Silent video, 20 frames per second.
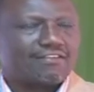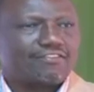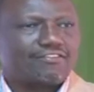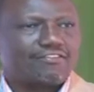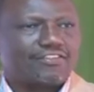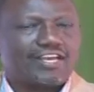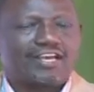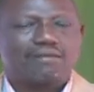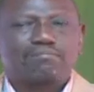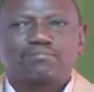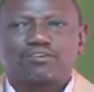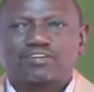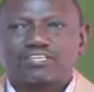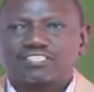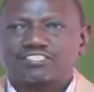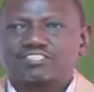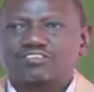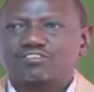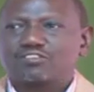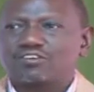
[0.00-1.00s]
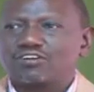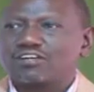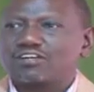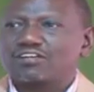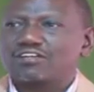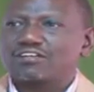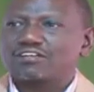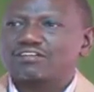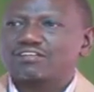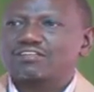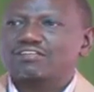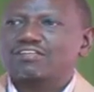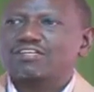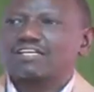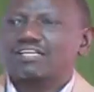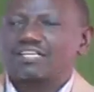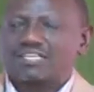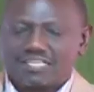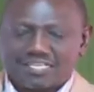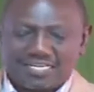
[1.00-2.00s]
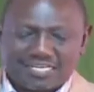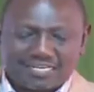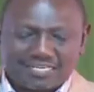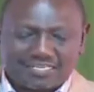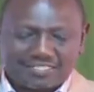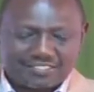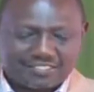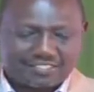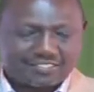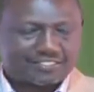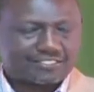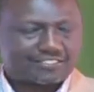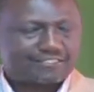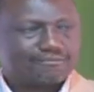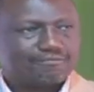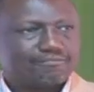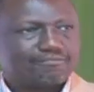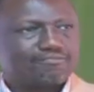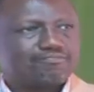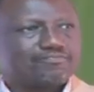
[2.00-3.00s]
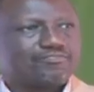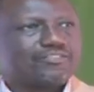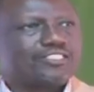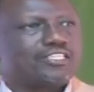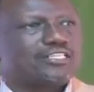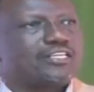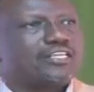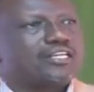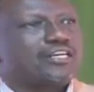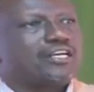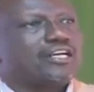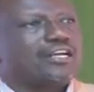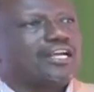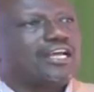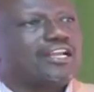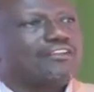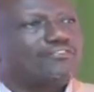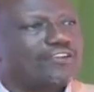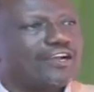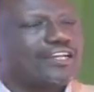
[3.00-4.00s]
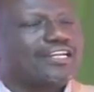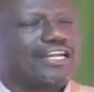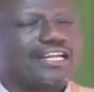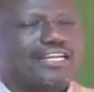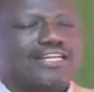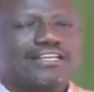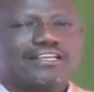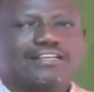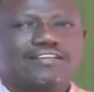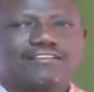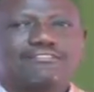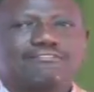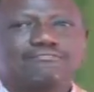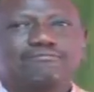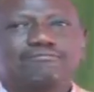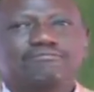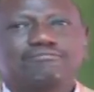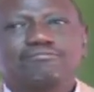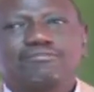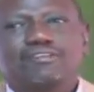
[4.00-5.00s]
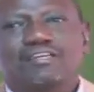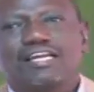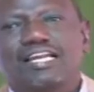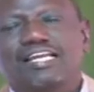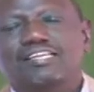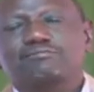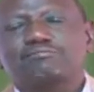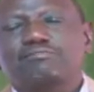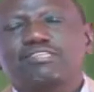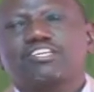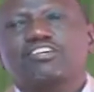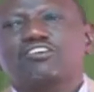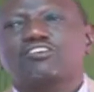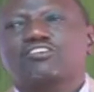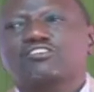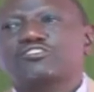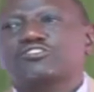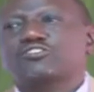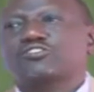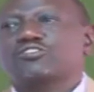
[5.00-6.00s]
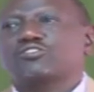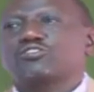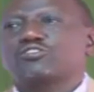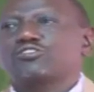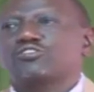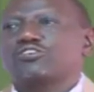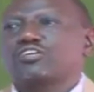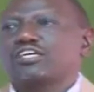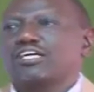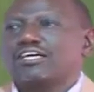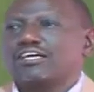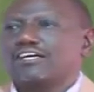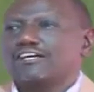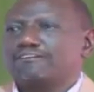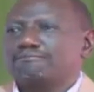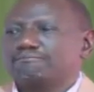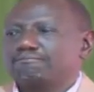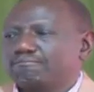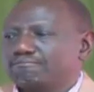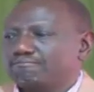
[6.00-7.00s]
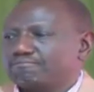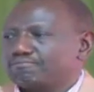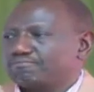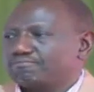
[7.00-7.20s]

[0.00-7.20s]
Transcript: their political uh, errands. And finally, let me also um,